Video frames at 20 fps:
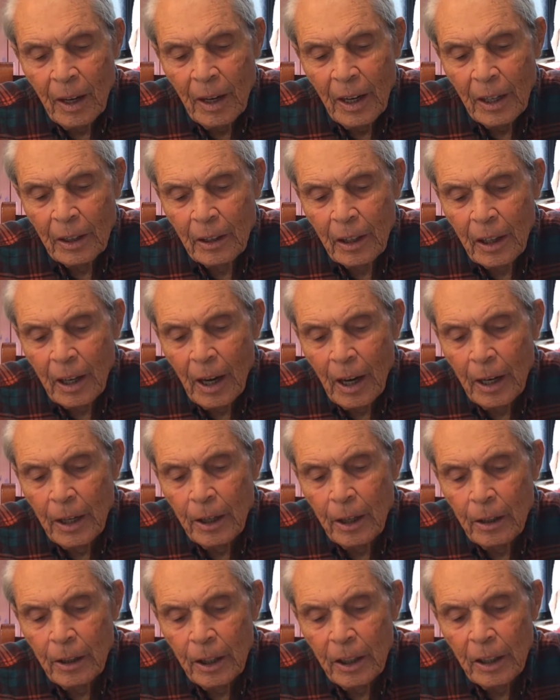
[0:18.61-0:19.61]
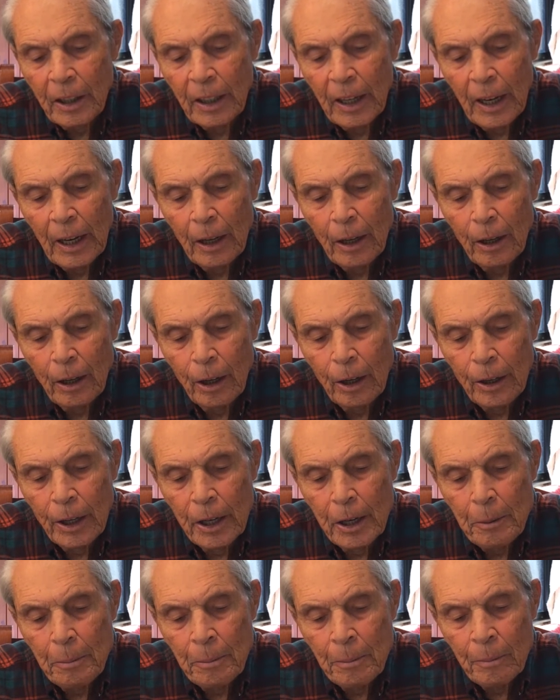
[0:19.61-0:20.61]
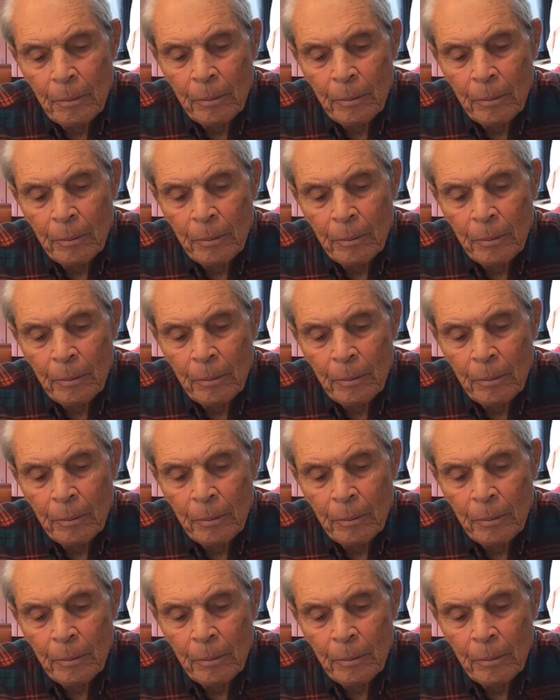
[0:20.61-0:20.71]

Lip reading: at Cana in Galilee.